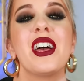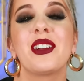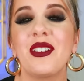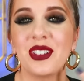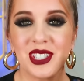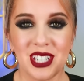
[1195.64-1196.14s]
like
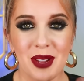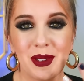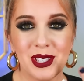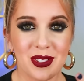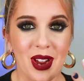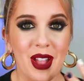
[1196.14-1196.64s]
when their
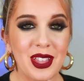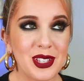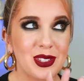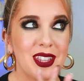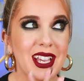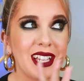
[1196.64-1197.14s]
stomach's growling
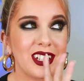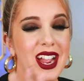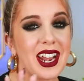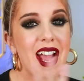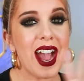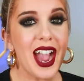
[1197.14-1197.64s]
so they can
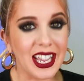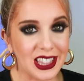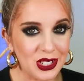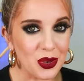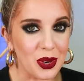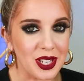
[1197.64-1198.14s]
kind of hide
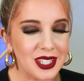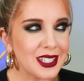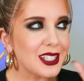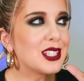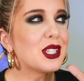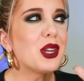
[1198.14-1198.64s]
the noise
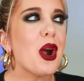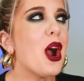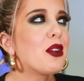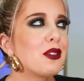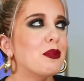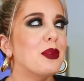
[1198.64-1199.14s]
because
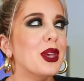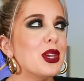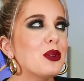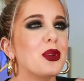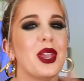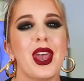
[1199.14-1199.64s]
God
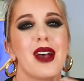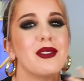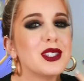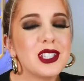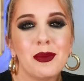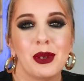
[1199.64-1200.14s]
forbid we have
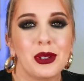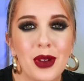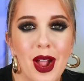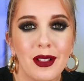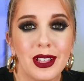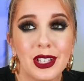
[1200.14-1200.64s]
a stomach
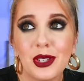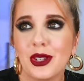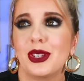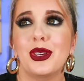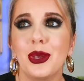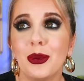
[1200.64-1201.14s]
growling. You're
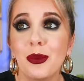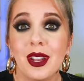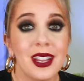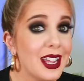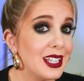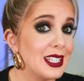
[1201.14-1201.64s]

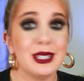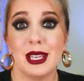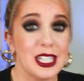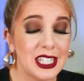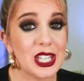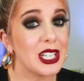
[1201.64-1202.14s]
human. It's
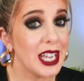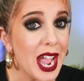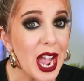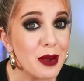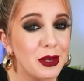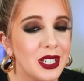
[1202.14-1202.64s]
it's gonna
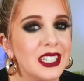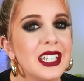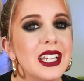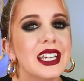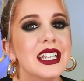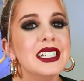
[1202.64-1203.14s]
happen.
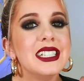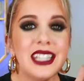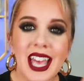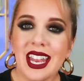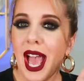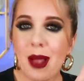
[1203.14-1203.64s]
Did
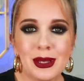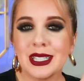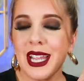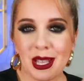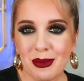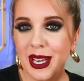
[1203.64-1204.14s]
that happen
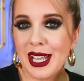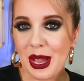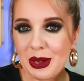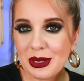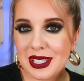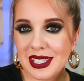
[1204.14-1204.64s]
to anybody
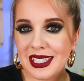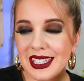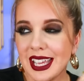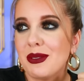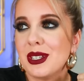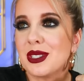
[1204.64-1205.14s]
else?
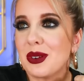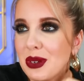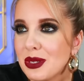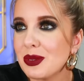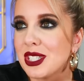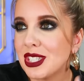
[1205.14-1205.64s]
Like, was
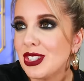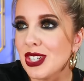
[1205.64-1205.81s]
or was it